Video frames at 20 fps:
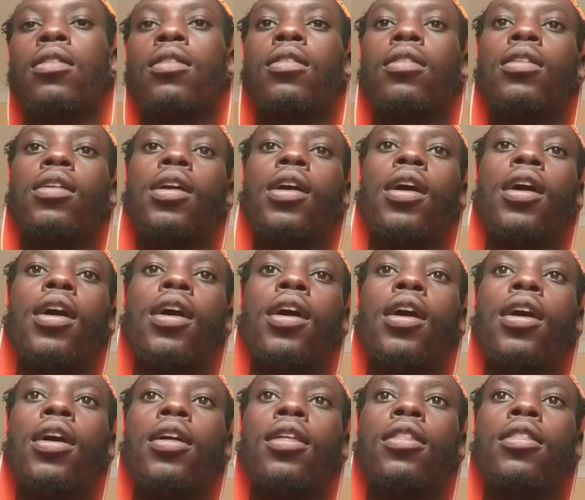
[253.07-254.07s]

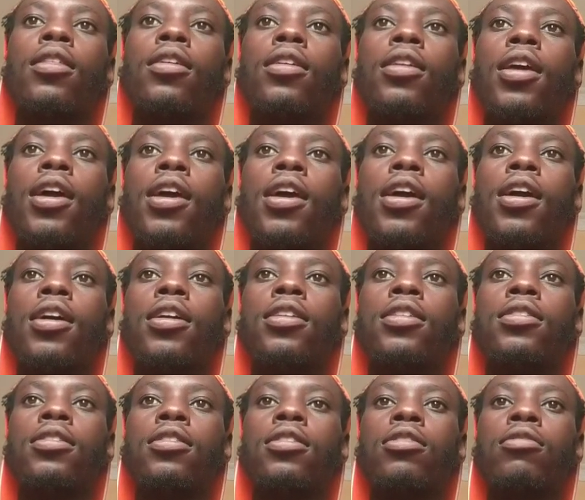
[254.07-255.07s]
Yeah, then I add
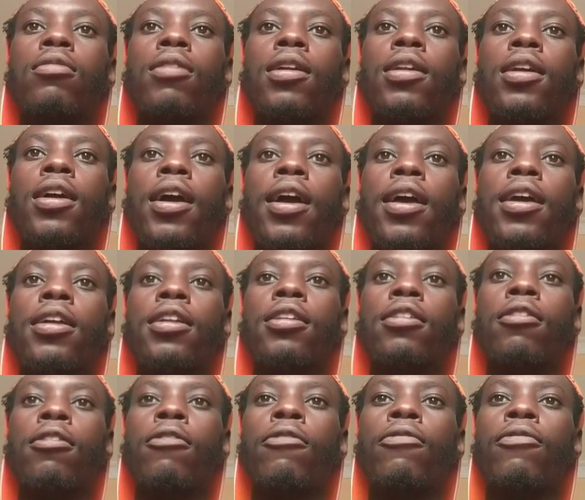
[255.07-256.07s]
this one kind
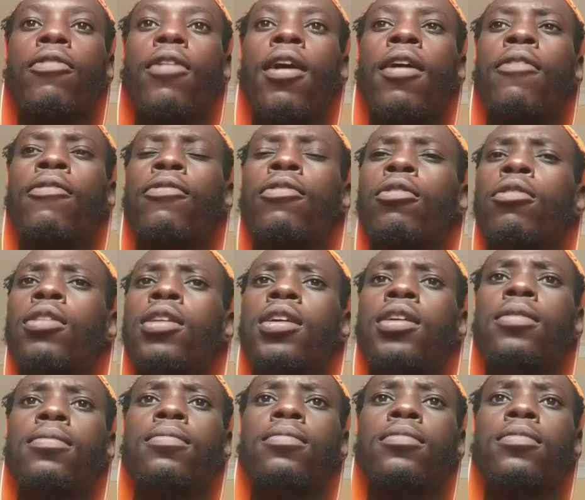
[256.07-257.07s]
of afro limb